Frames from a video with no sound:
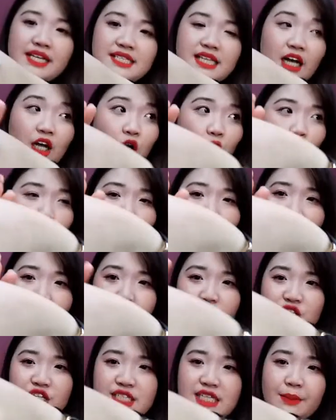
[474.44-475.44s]
is the glow
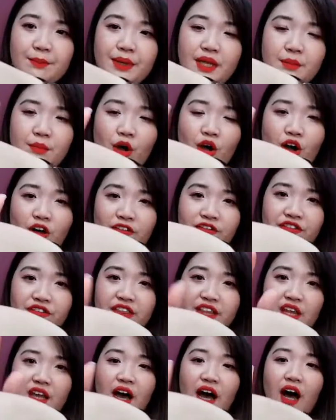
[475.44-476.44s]
one, which is a bit more of
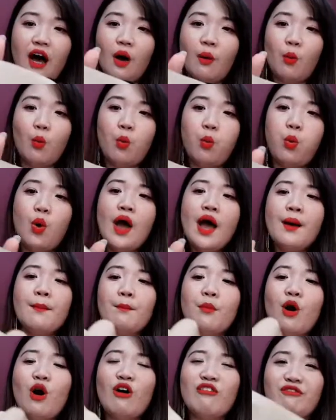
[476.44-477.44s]
the uh,
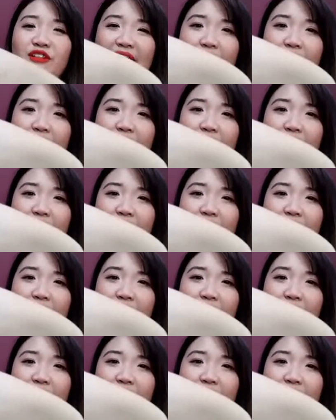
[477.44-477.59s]
more of